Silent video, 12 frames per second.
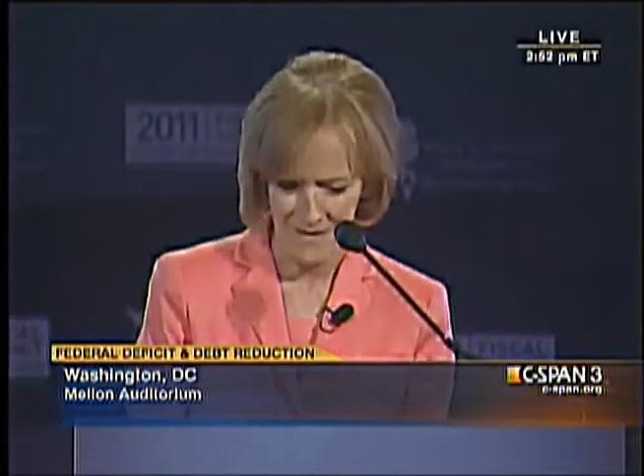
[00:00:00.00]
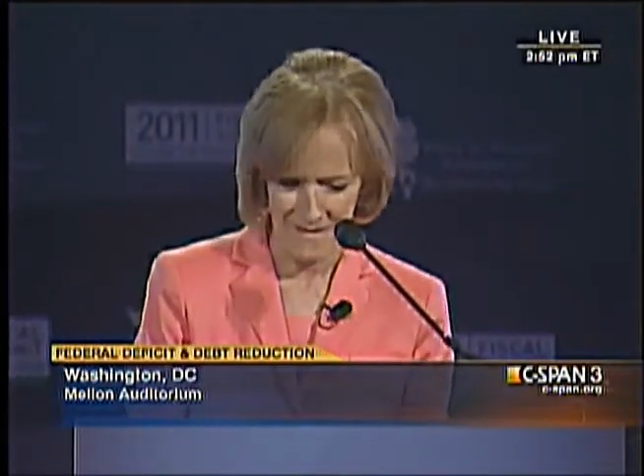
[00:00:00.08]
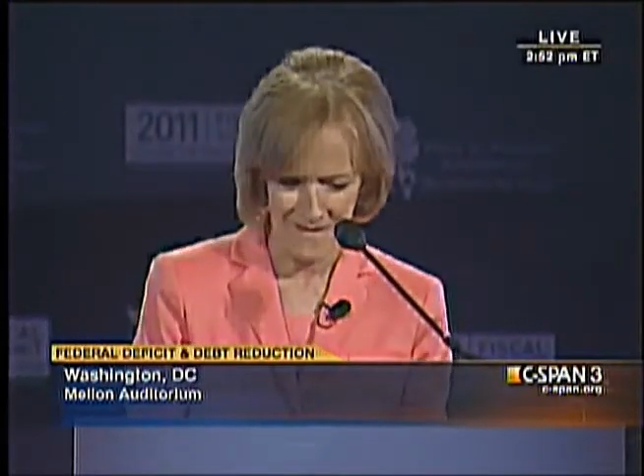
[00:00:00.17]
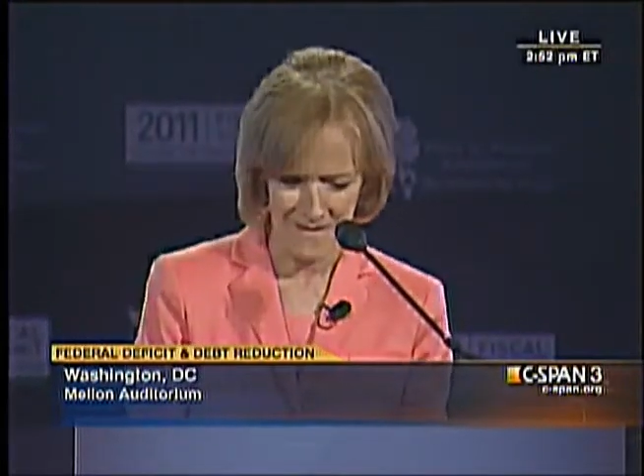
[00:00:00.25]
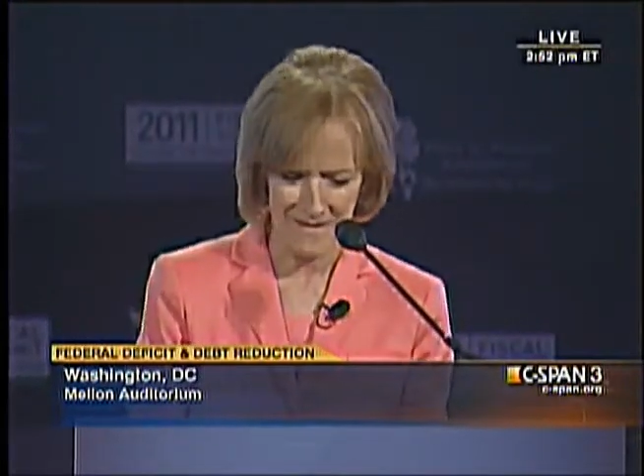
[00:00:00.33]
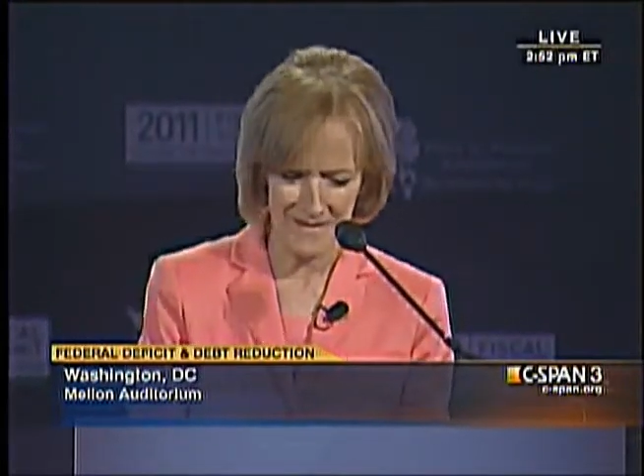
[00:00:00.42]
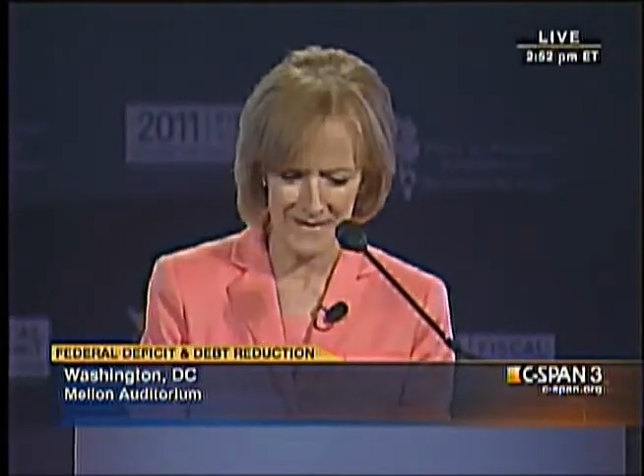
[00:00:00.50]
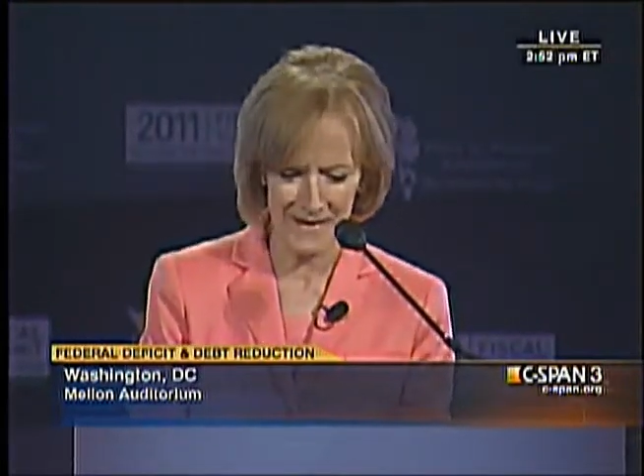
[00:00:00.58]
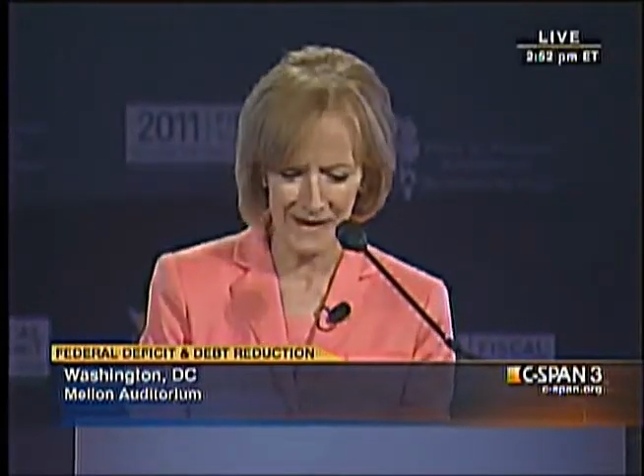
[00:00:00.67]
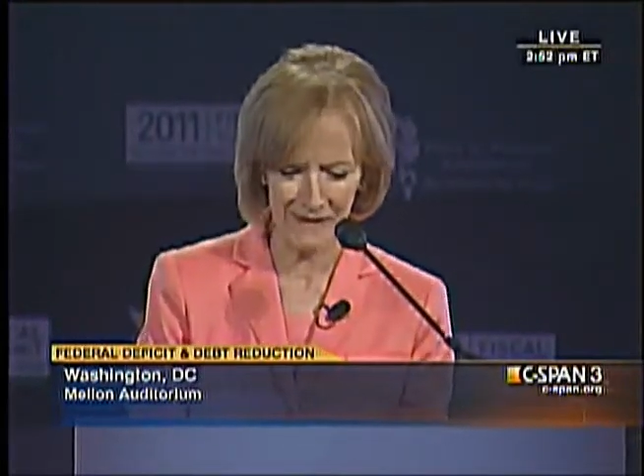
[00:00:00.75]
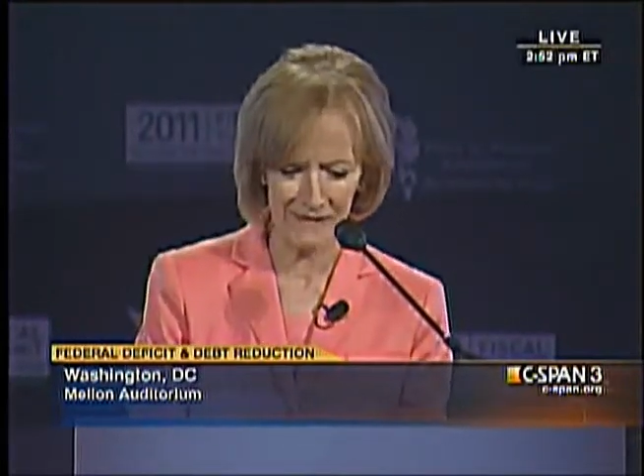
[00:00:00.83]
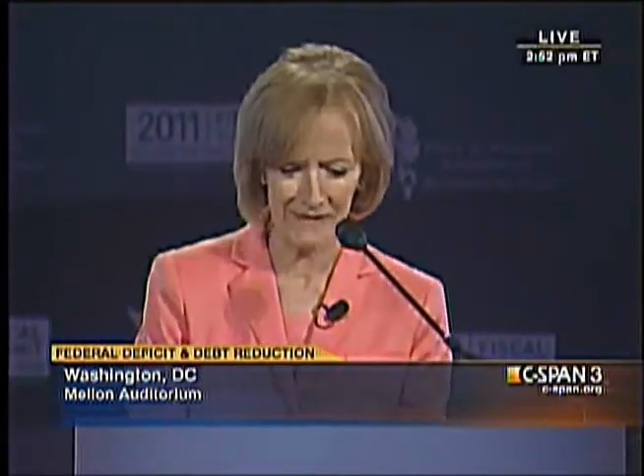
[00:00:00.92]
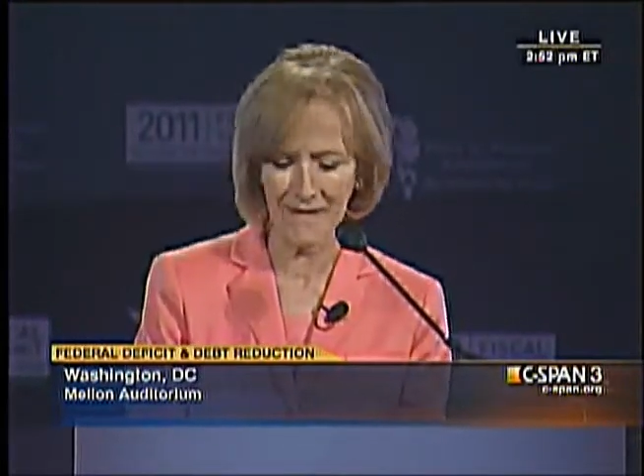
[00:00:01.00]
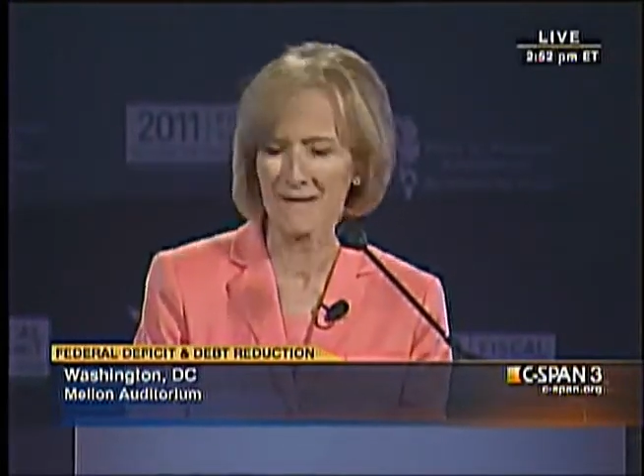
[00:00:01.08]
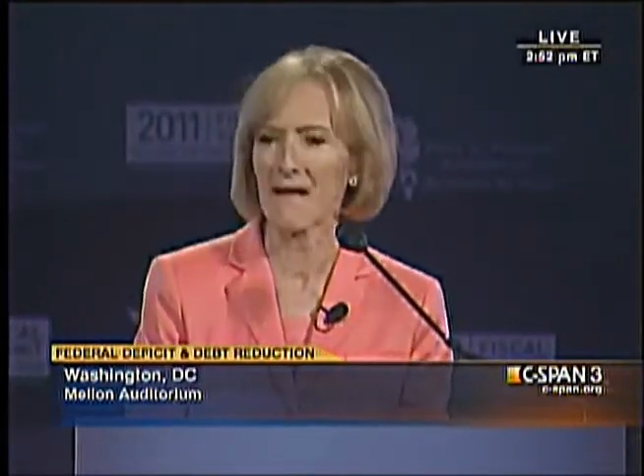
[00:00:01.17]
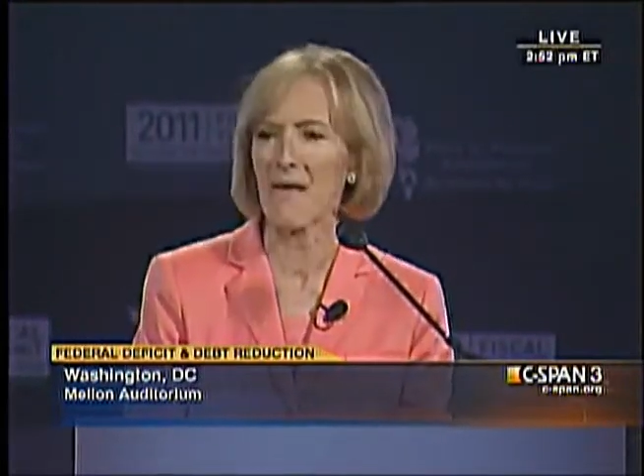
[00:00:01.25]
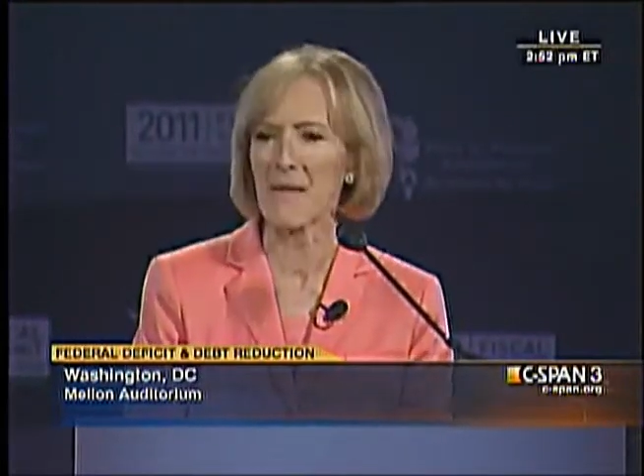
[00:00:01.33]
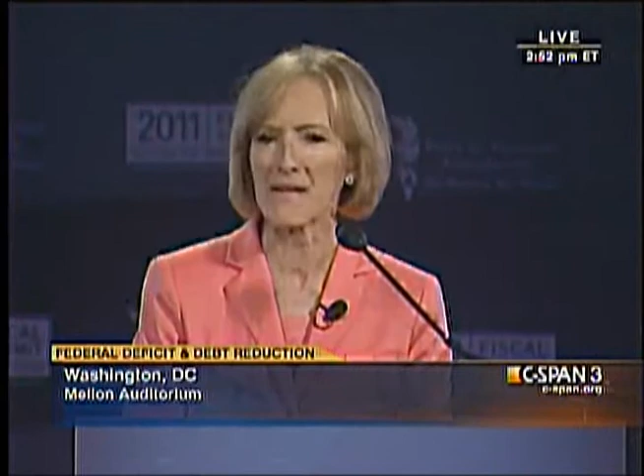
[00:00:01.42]
And
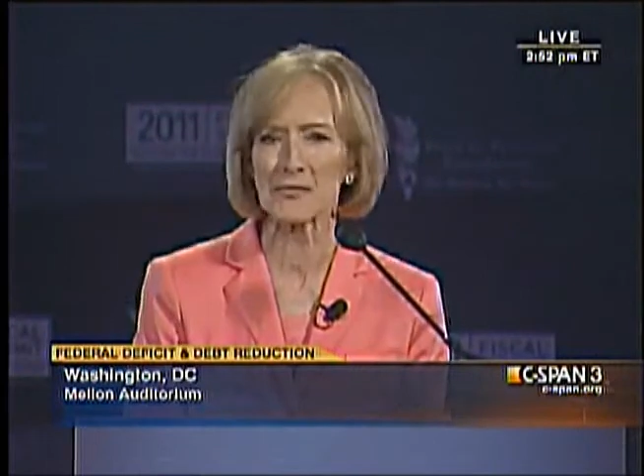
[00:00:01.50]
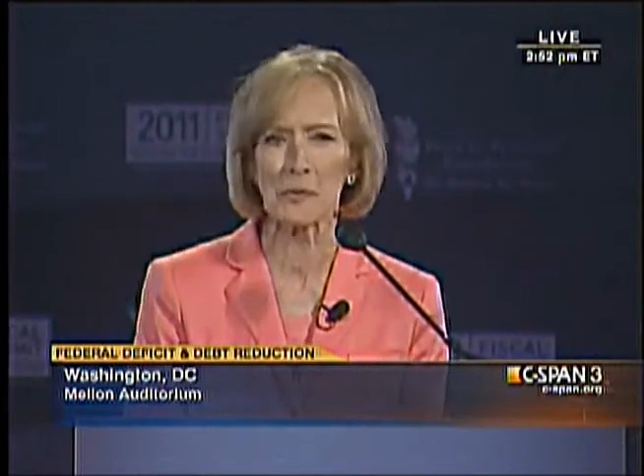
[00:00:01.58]
that's